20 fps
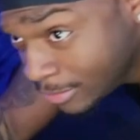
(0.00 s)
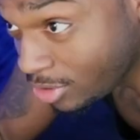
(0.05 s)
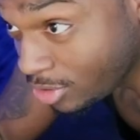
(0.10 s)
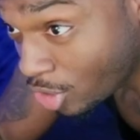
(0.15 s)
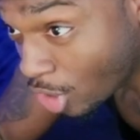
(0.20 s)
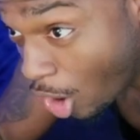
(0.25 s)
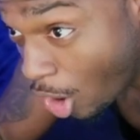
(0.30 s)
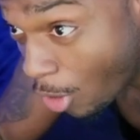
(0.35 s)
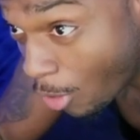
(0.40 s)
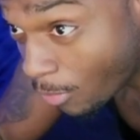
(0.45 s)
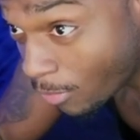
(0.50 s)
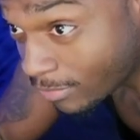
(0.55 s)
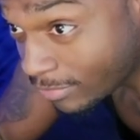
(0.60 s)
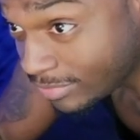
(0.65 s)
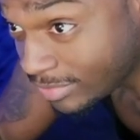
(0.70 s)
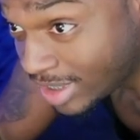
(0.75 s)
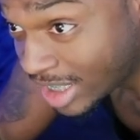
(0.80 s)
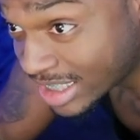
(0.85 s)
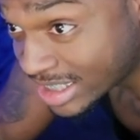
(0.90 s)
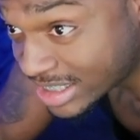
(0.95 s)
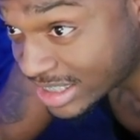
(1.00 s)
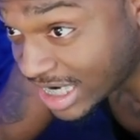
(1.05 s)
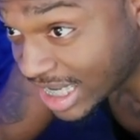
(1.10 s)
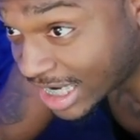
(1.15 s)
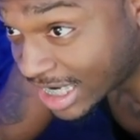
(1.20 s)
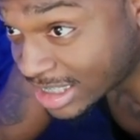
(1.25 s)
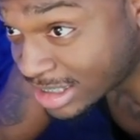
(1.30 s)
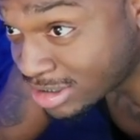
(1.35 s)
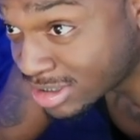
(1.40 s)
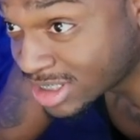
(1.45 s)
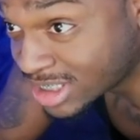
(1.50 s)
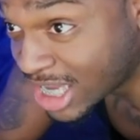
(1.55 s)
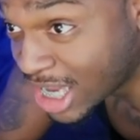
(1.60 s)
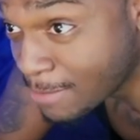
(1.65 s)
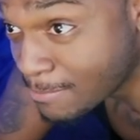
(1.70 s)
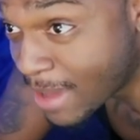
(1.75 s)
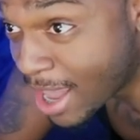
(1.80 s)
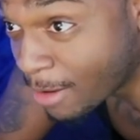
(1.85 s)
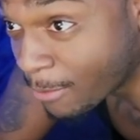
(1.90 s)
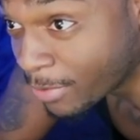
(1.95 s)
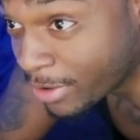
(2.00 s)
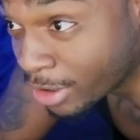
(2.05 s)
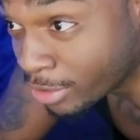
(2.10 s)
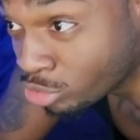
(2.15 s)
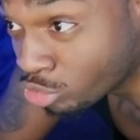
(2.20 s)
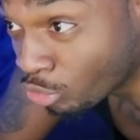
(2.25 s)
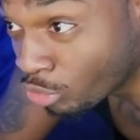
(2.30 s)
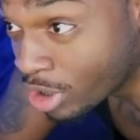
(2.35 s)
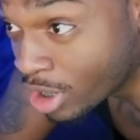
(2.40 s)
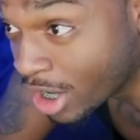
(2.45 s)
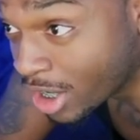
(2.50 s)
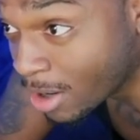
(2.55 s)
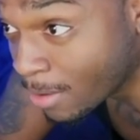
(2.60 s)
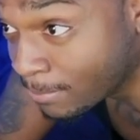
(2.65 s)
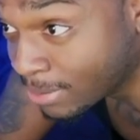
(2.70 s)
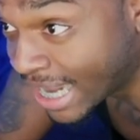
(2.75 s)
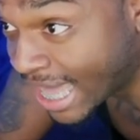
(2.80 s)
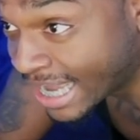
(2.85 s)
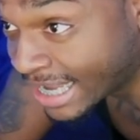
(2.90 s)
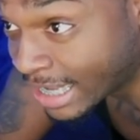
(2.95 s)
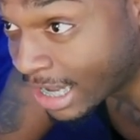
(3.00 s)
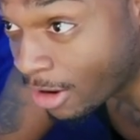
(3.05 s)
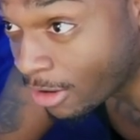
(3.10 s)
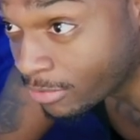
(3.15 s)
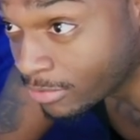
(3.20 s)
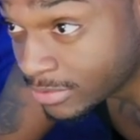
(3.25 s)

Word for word: Yo, this nigga just came back with a 300 blackout.